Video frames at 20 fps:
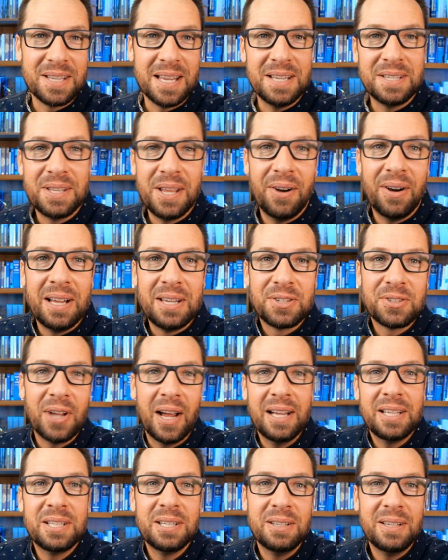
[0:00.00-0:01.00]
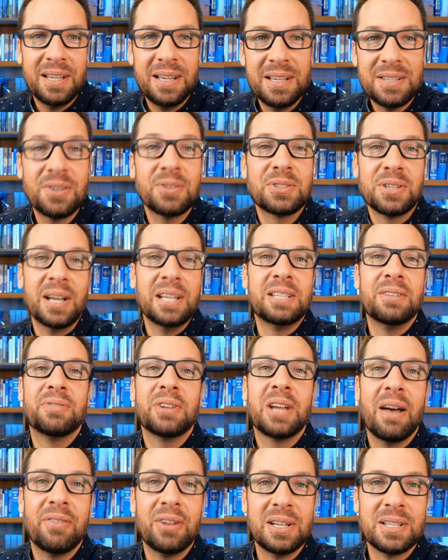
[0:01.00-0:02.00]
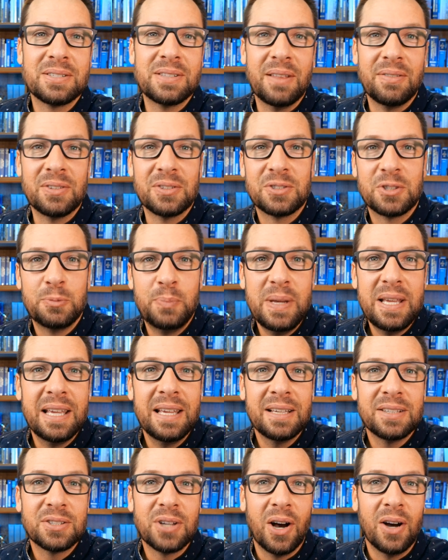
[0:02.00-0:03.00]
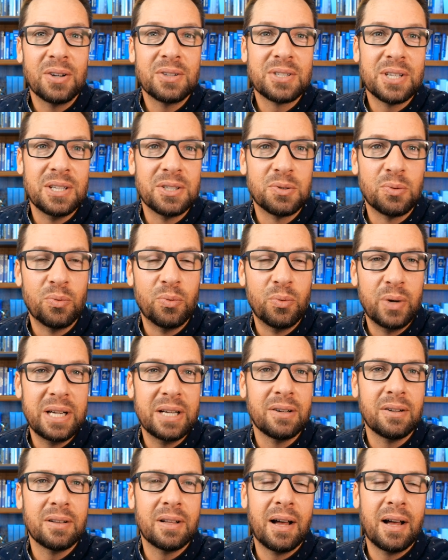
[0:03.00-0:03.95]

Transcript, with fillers: is there scientific evidence that the speaking in tongues is real?